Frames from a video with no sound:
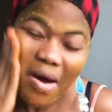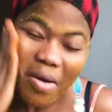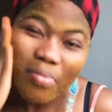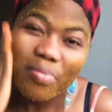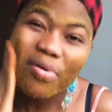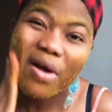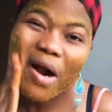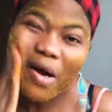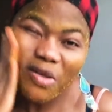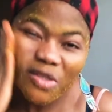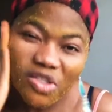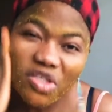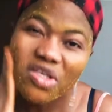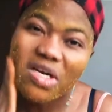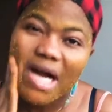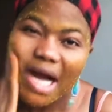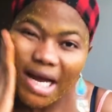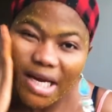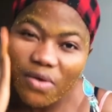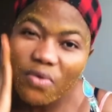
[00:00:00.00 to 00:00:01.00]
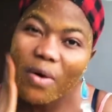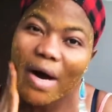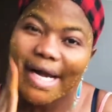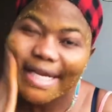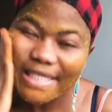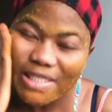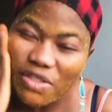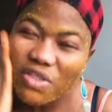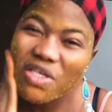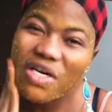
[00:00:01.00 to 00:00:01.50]
brown sugar and white
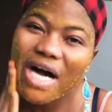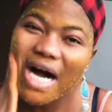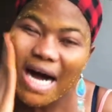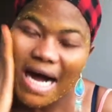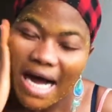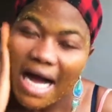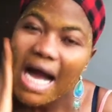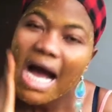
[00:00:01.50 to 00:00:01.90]
sugar.